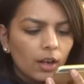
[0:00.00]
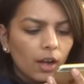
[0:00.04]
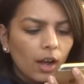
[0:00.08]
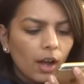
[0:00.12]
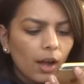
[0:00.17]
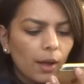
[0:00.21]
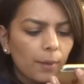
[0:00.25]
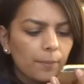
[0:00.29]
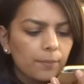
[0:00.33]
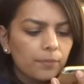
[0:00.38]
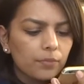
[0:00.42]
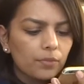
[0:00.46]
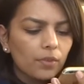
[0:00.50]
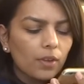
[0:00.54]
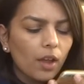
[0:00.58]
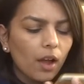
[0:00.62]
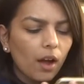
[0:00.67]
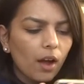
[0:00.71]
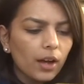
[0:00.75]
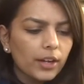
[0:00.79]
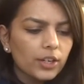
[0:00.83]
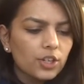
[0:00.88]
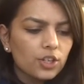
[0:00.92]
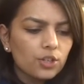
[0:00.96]

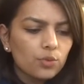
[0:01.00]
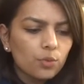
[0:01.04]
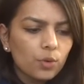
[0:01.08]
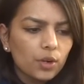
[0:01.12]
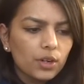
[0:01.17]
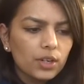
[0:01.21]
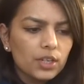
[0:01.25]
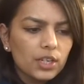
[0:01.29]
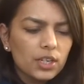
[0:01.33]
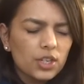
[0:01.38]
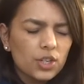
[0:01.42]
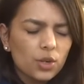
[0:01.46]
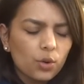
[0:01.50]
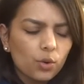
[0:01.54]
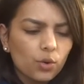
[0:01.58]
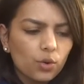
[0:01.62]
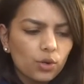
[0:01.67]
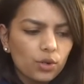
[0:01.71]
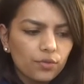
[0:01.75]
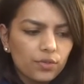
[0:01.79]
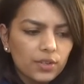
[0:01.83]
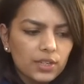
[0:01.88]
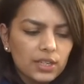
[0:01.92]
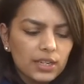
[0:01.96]
I just wanted to
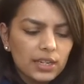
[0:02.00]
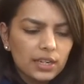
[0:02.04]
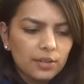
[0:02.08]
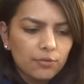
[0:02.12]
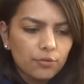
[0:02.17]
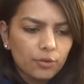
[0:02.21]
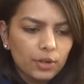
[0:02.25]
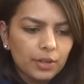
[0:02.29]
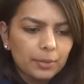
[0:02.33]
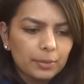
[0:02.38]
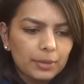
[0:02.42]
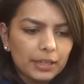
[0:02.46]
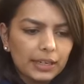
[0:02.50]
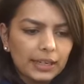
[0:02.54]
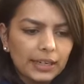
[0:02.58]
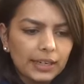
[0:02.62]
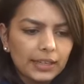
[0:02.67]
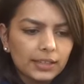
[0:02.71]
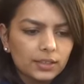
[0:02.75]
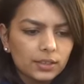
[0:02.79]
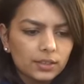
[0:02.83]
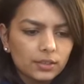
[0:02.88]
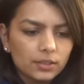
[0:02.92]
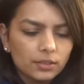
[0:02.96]
order for delivery,
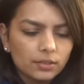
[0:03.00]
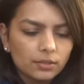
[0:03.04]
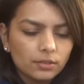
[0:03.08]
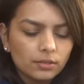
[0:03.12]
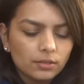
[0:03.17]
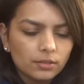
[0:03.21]
please.